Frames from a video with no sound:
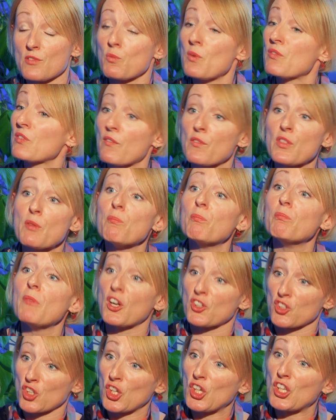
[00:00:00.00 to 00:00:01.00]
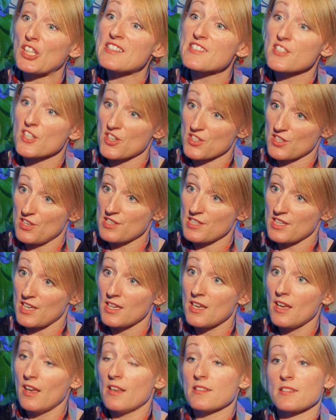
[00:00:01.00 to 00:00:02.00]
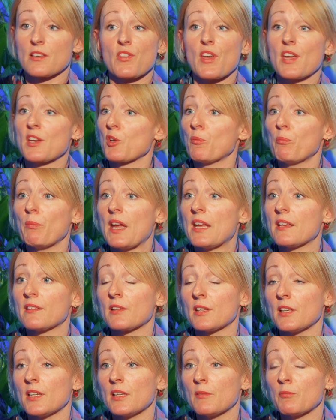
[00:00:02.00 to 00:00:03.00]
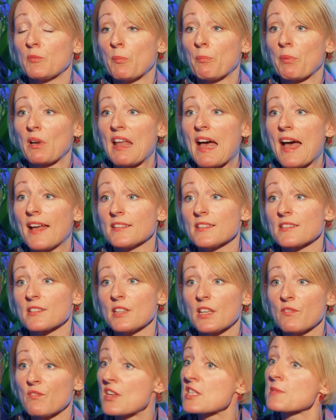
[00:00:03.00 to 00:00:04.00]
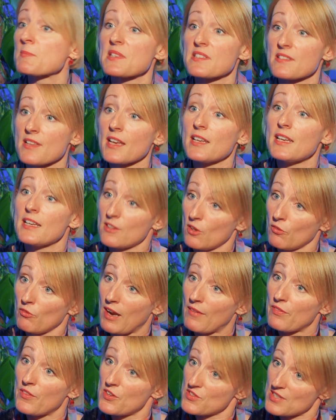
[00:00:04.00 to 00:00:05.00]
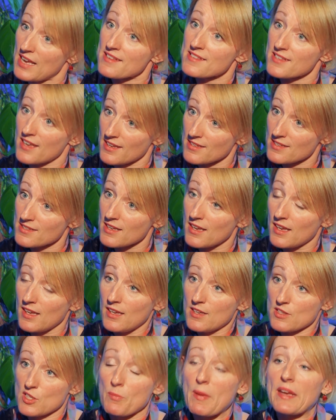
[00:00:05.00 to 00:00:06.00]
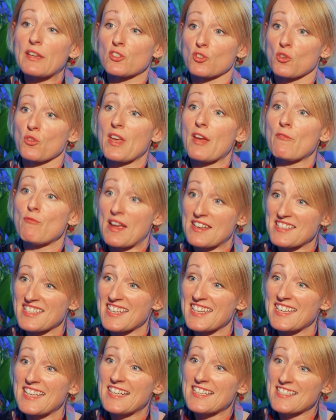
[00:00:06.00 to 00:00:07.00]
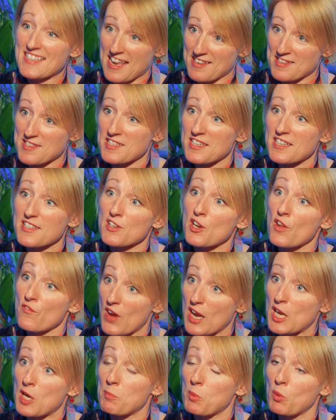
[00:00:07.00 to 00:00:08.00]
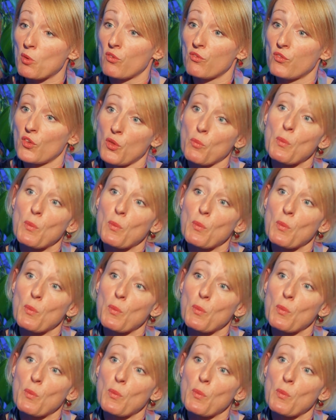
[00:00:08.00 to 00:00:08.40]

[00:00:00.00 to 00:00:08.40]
We've given them much early certainty so they can make the plans and the investments they need around those assets to make sure they're ready, tested and available for the